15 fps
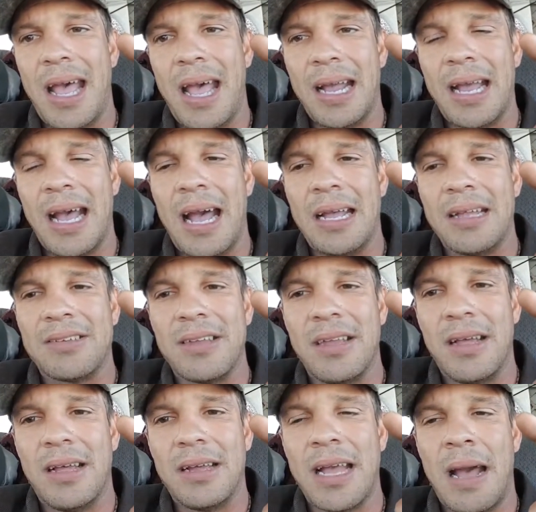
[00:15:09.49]
I got
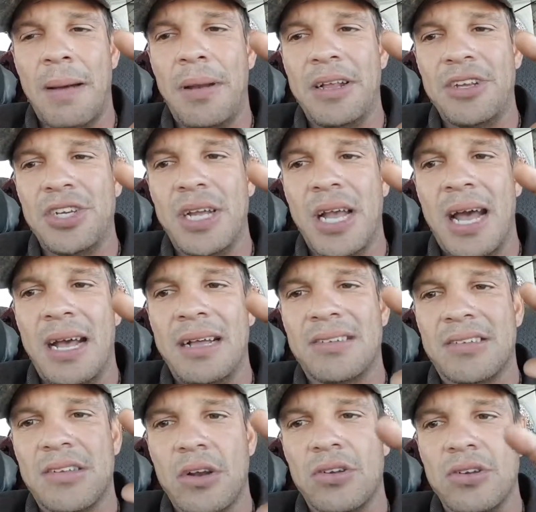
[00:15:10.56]
uh, God bless you
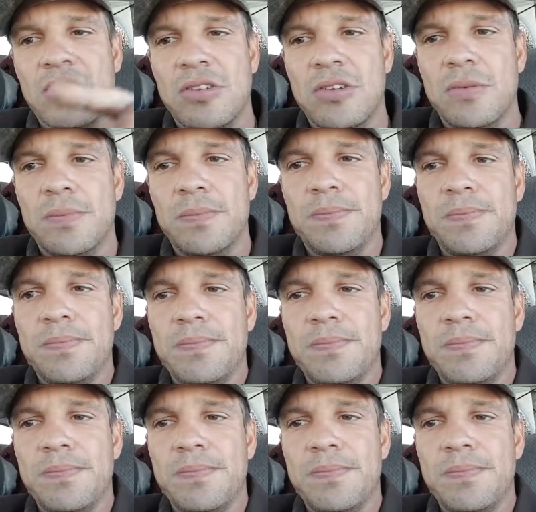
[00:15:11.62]
guys. Talk to you soon.